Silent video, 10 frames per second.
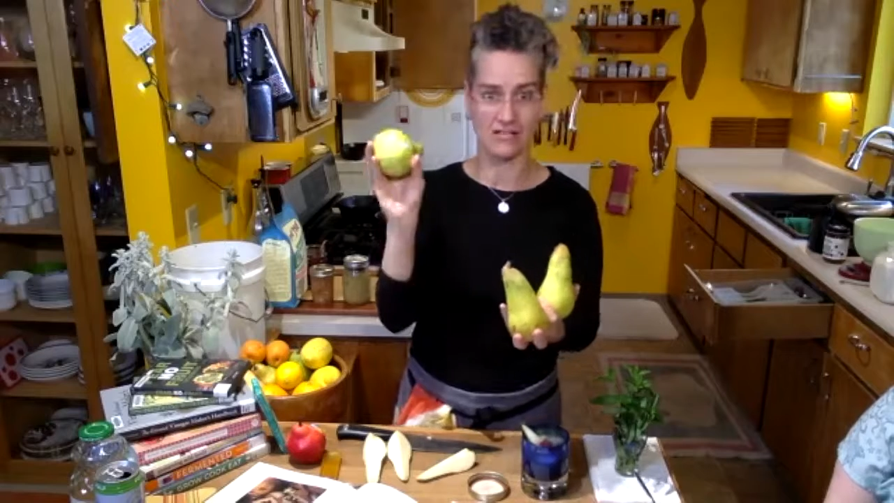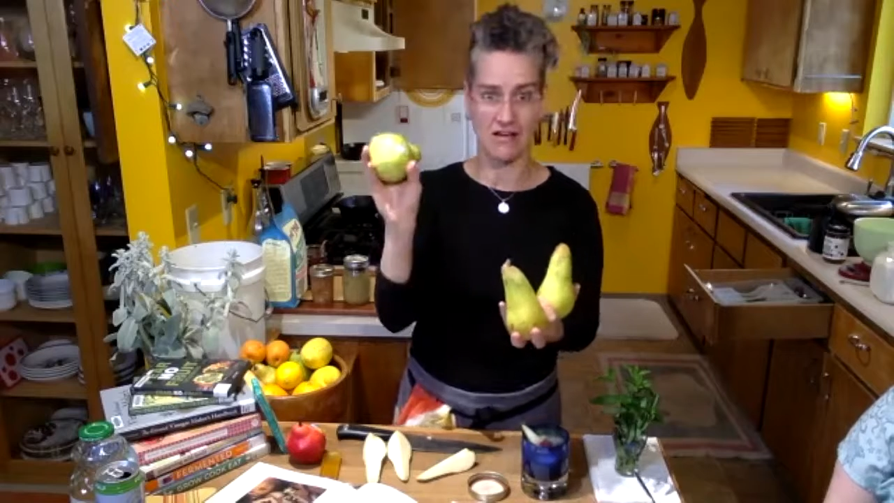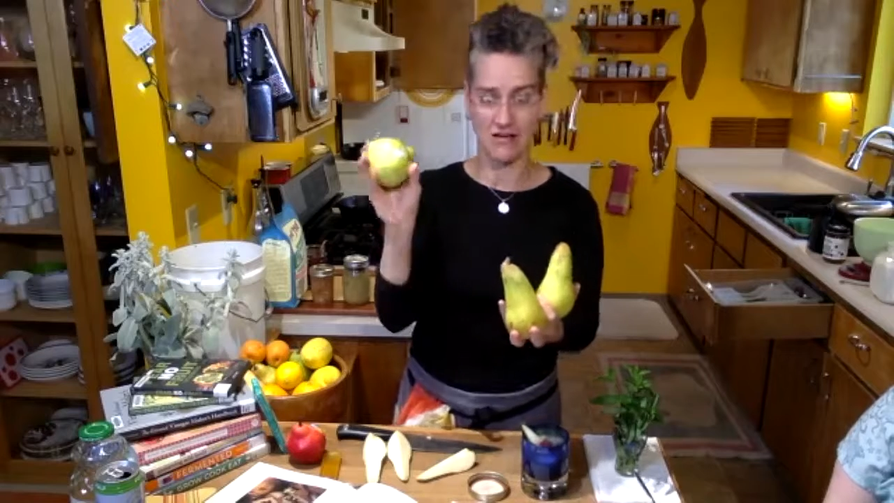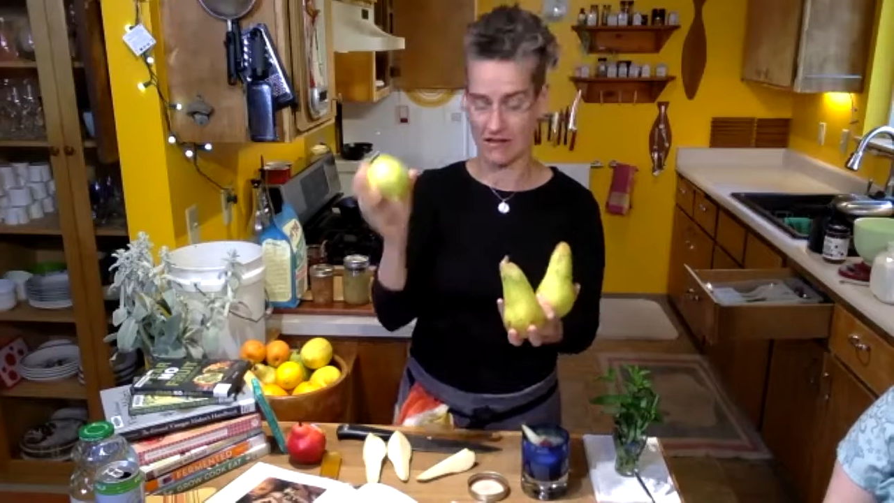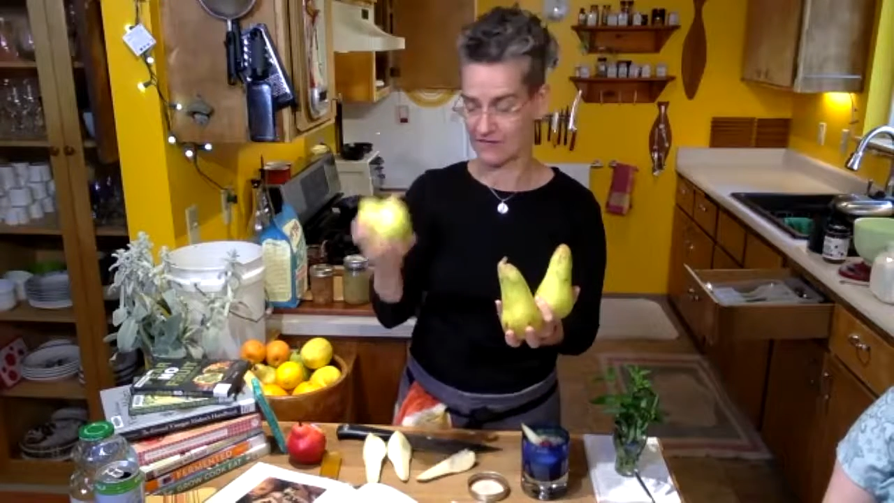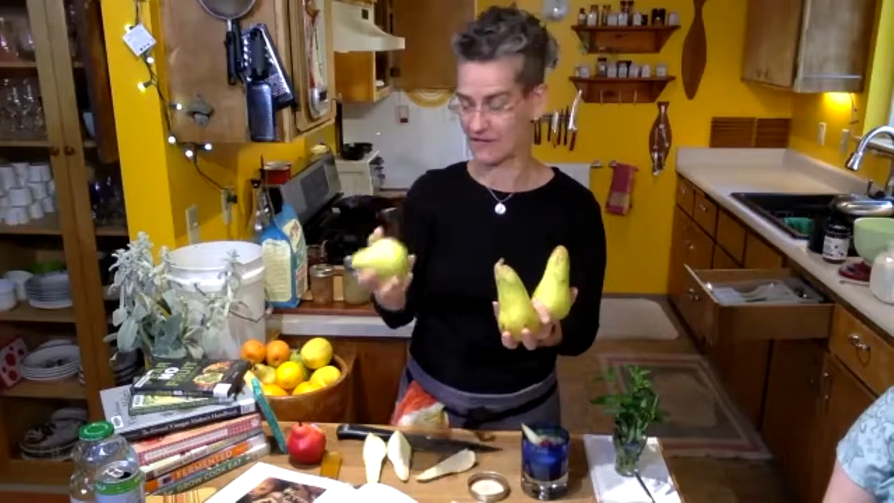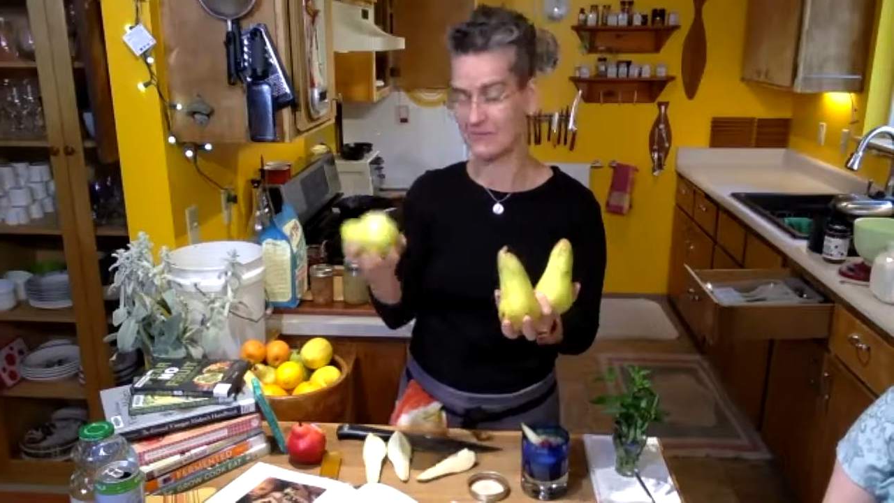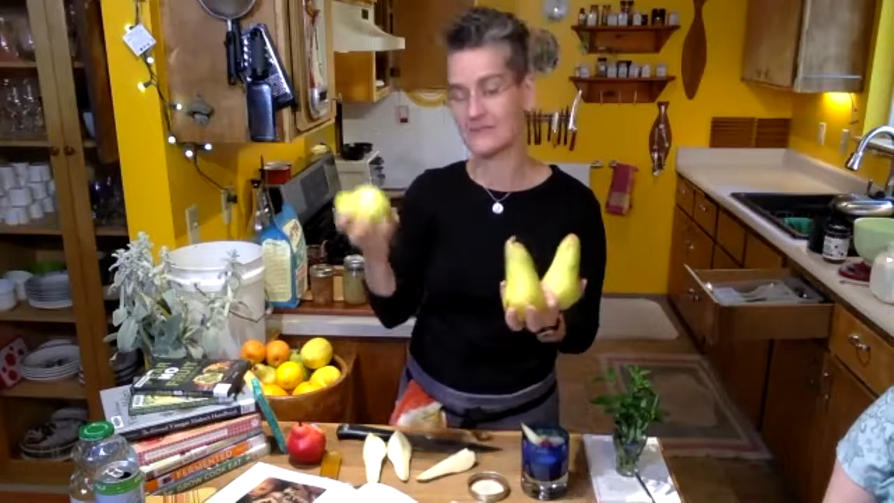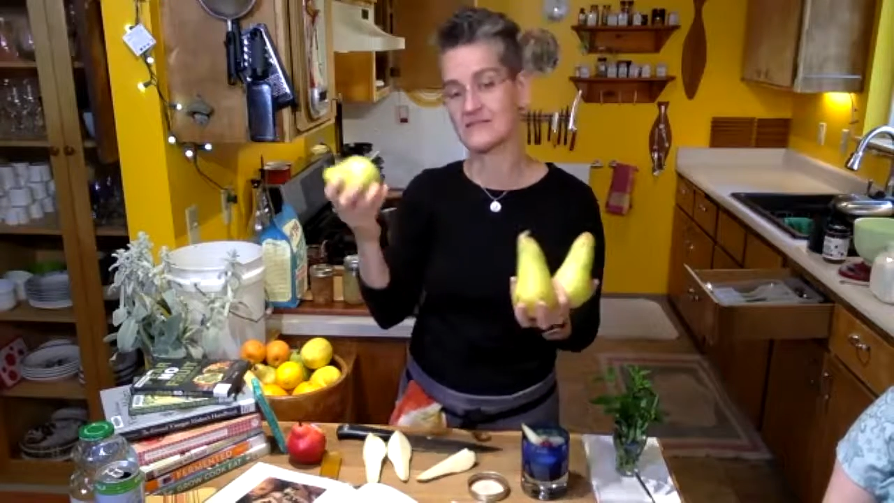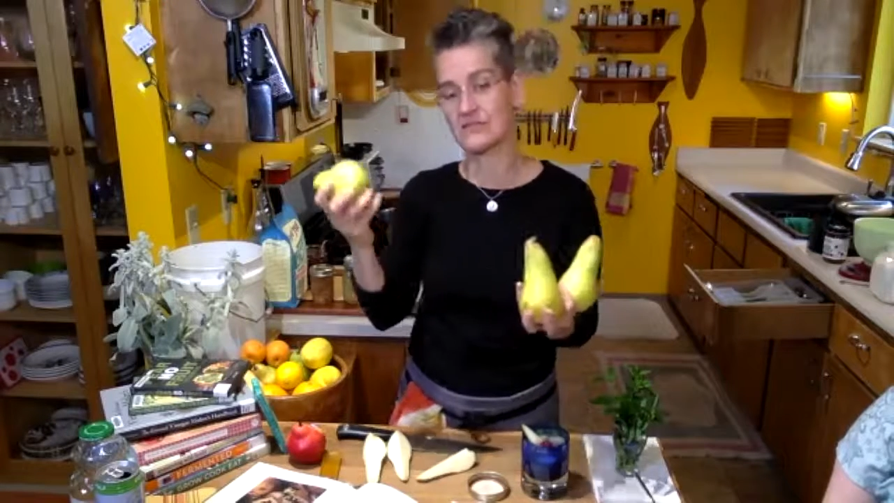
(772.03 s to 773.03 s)
on all of them,
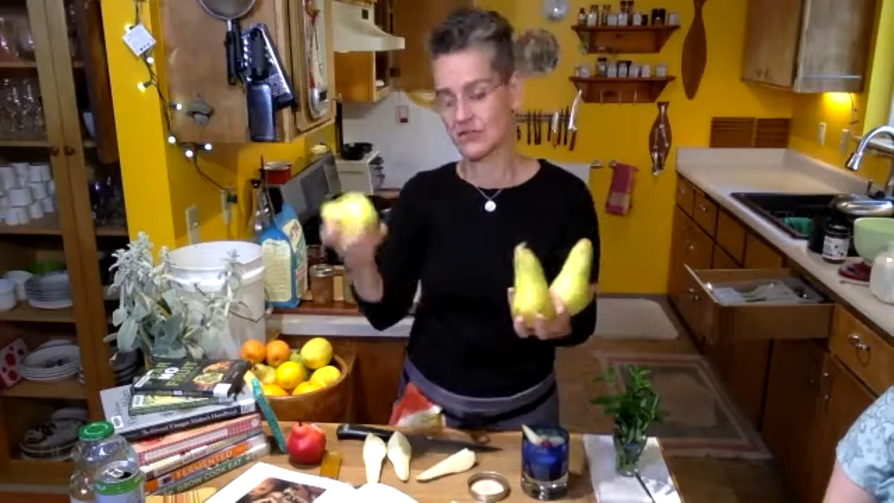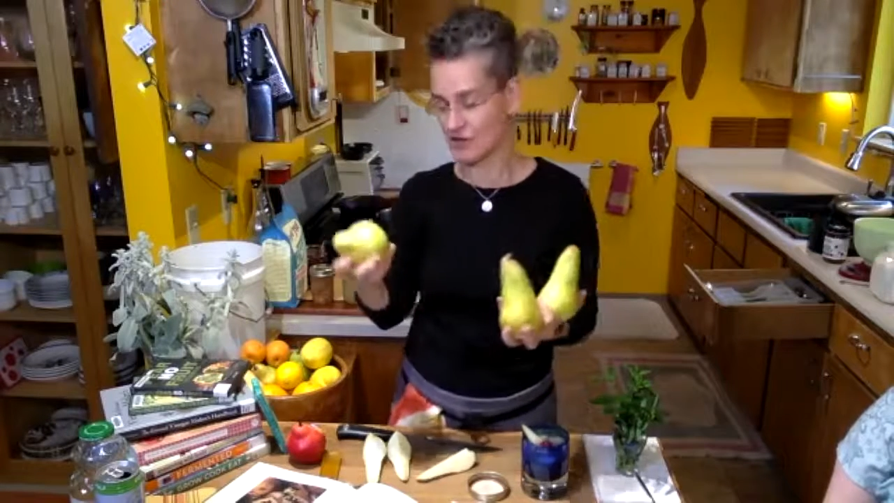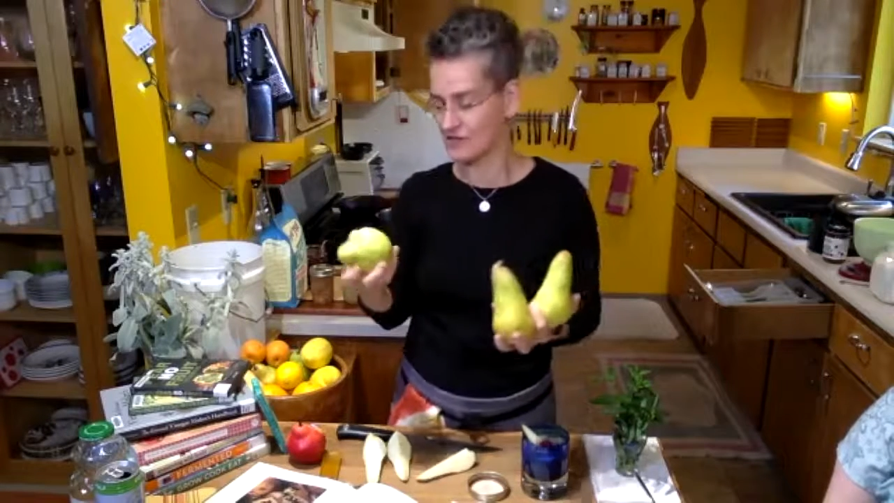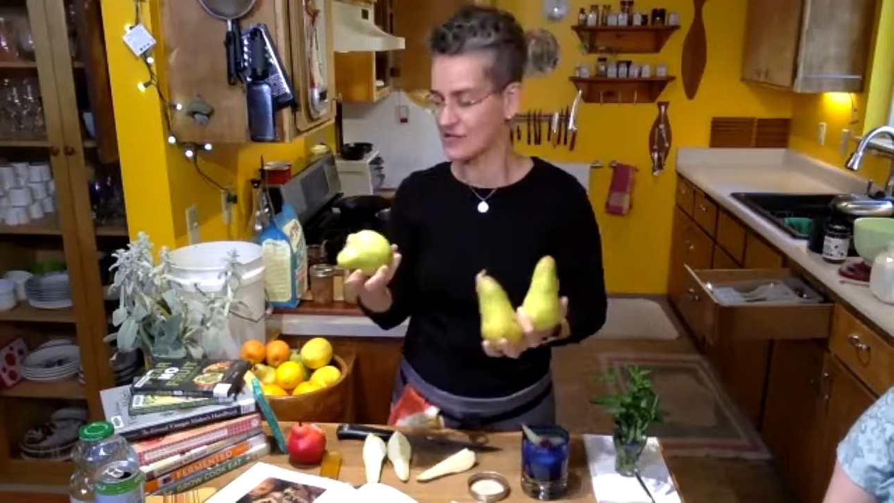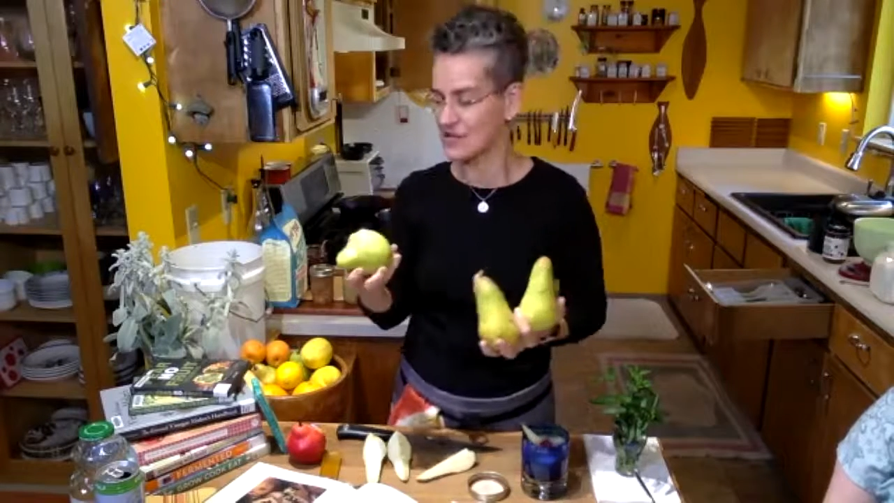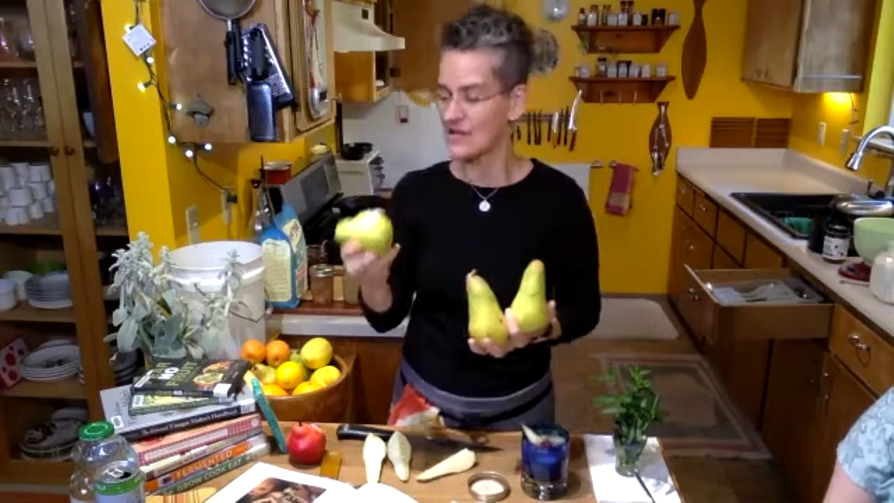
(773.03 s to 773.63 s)
but so it goes.